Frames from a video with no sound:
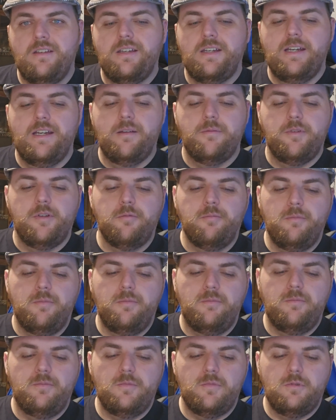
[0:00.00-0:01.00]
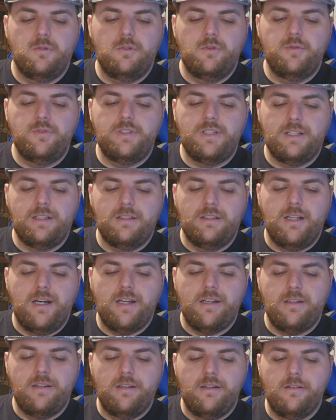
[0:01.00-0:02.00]
You're losing a
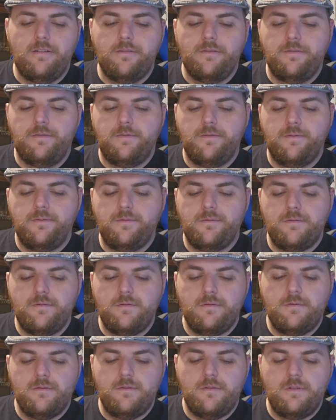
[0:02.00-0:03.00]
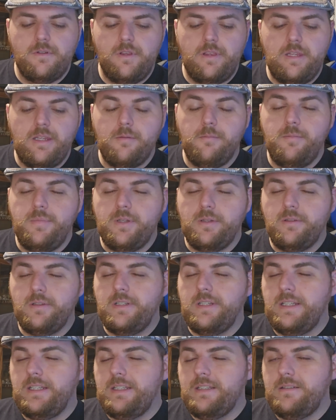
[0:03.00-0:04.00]
lot of the
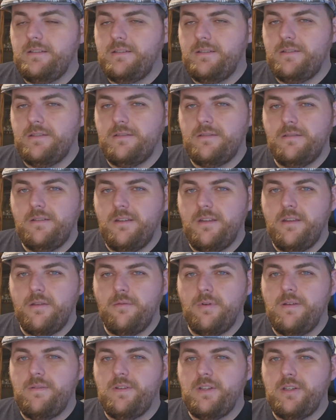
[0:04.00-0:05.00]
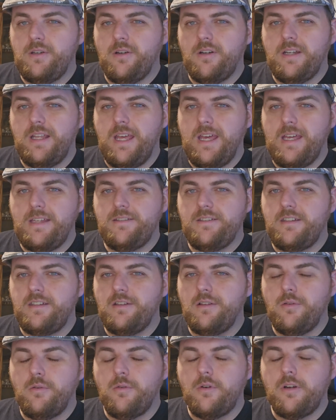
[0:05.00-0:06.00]
abilities that the Raven Guard has
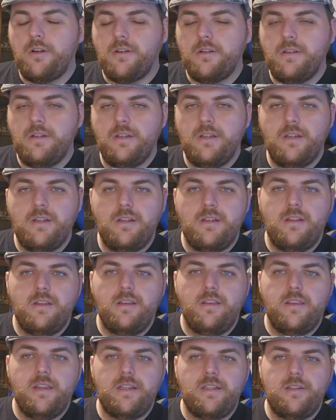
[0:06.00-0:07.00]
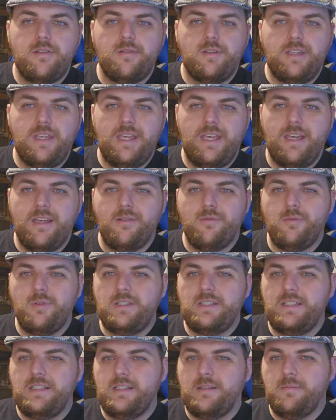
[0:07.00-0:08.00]
in lore that you can't
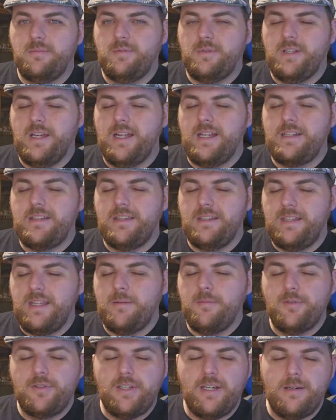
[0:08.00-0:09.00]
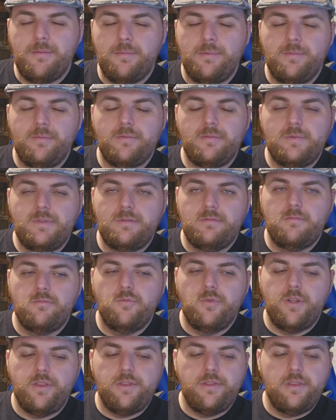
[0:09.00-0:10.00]
really apply to the tabletop
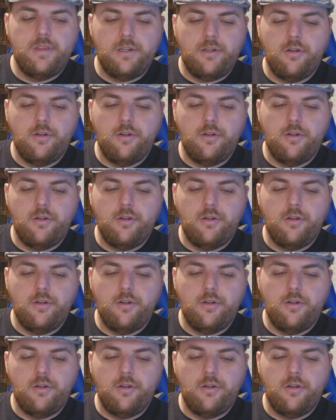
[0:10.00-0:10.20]
with the